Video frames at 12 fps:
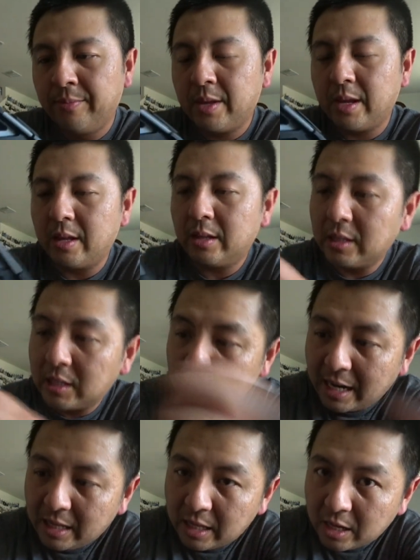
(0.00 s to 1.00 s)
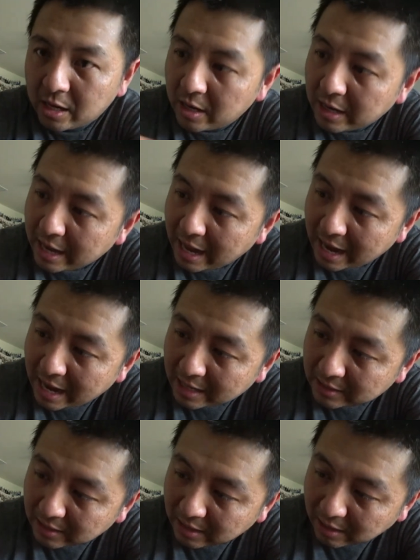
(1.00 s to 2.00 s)
And on the side here, it
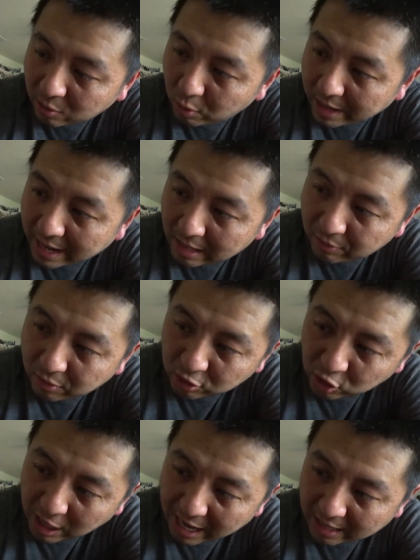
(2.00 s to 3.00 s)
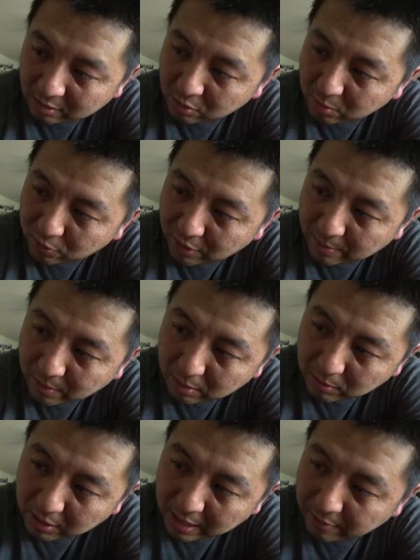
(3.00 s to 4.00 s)
has a headphone jack,
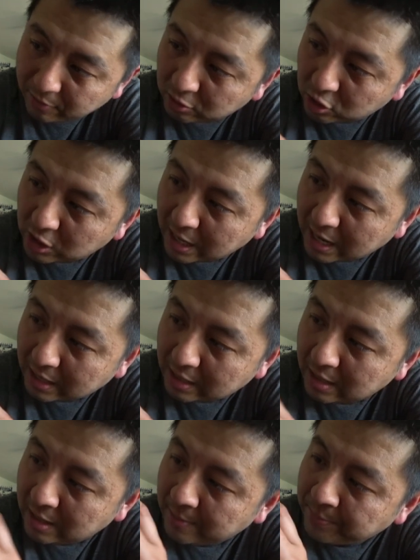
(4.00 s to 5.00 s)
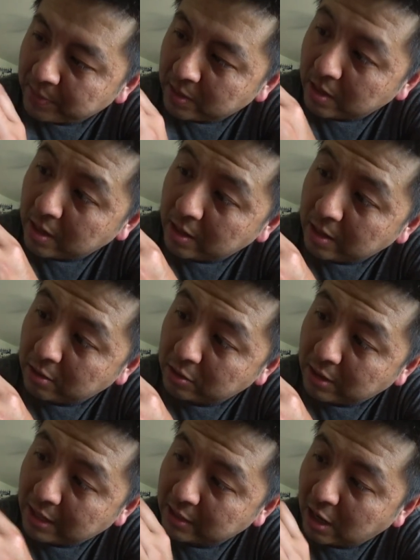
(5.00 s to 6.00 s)
3.5mm headphone jack. And it also
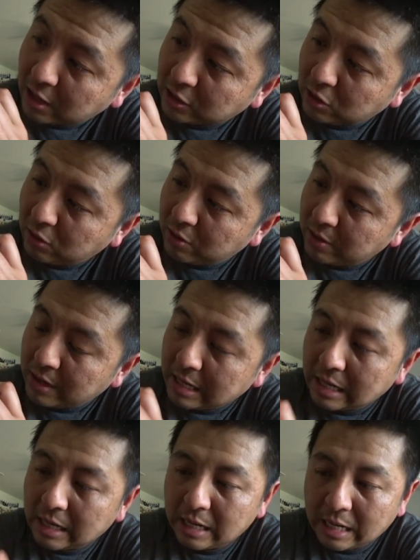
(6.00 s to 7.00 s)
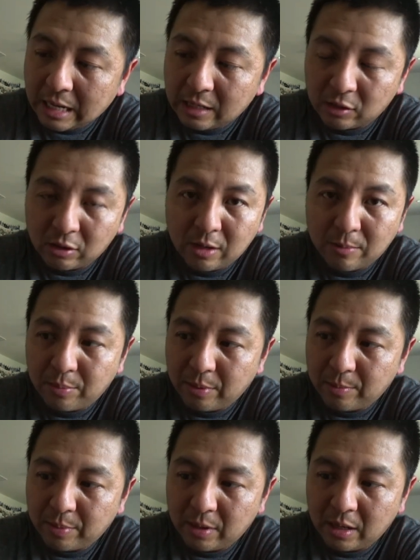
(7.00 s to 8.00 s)
has auxiliary in, so you can
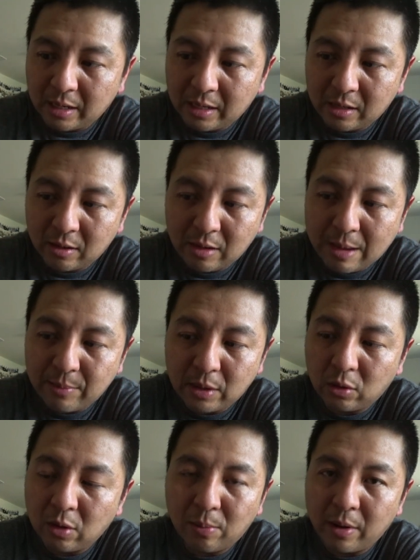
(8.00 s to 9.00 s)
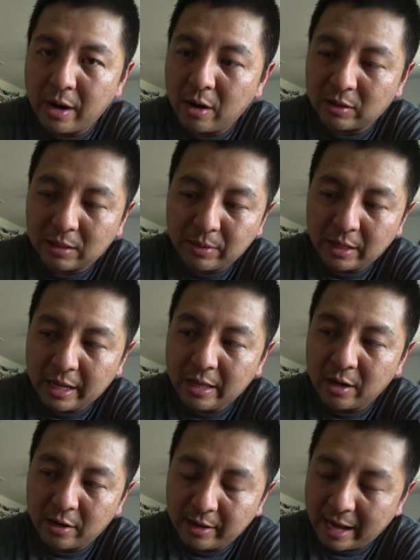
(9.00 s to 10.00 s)
plug MP3 player or something in
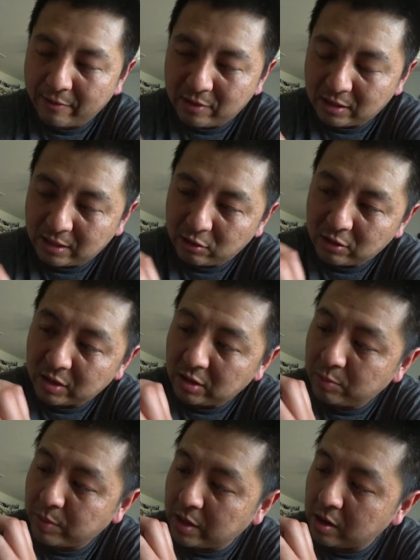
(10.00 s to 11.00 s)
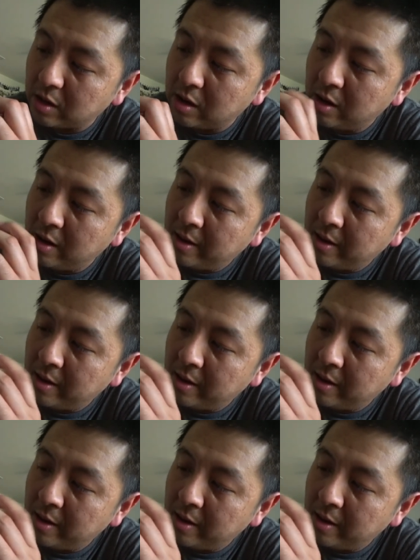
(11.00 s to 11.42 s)
here and have this used as a speaker.